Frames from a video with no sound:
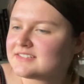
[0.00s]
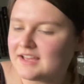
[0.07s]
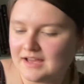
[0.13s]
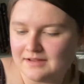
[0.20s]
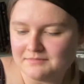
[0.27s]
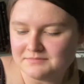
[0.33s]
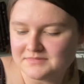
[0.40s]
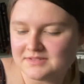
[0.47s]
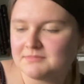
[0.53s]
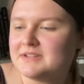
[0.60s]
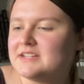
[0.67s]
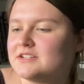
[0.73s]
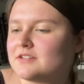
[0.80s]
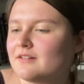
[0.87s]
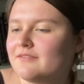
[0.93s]
some
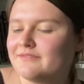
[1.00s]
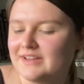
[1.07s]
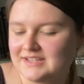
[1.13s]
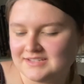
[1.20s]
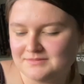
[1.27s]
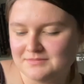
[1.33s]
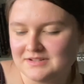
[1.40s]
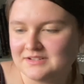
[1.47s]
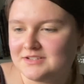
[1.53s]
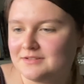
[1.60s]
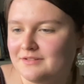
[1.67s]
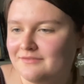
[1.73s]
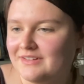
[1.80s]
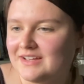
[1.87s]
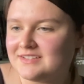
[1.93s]
initial investment
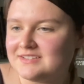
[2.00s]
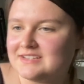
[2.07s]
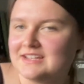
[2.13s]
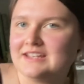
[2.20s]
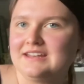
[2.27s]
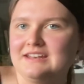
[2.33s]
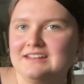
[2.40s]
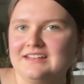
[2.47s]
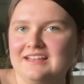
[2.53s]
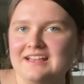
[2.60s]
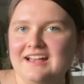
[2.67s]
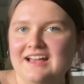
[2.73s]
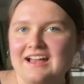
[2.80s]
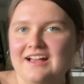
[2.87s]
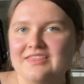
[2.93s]
to invest in
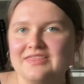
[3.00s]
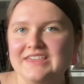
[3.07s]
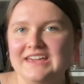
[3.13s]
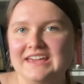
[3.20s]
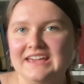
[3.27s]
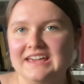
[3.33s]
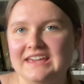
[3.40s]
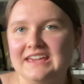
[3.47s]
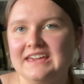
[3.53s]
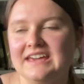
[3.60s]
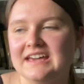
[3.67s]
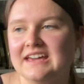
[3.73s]
the